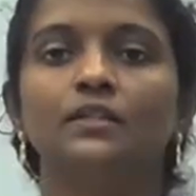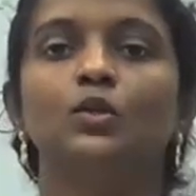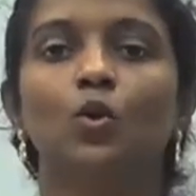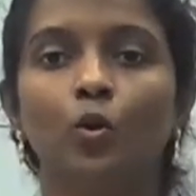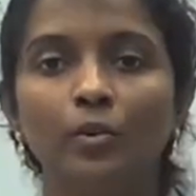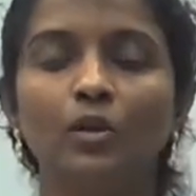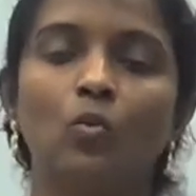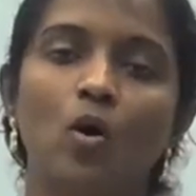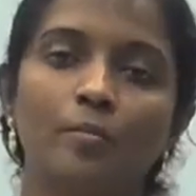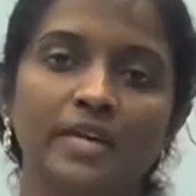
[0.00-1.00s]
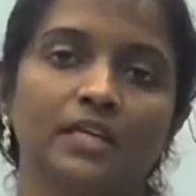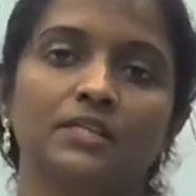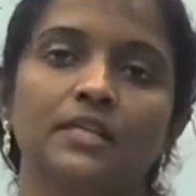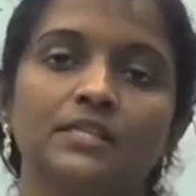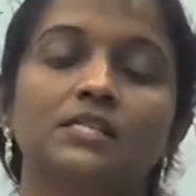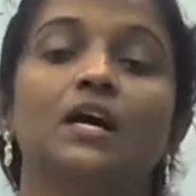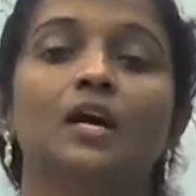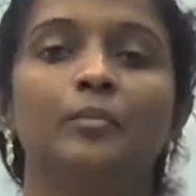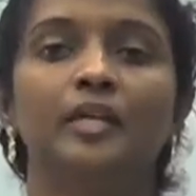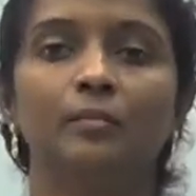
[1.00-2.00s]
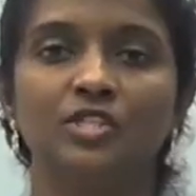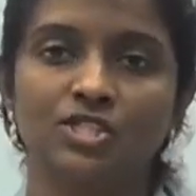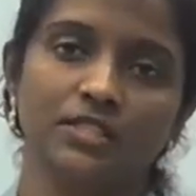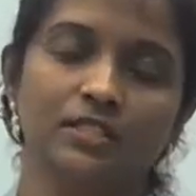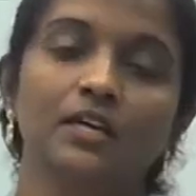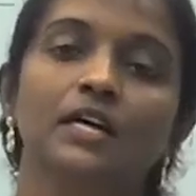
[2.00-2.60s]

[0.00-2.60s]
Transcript: global warming that is carbon emission.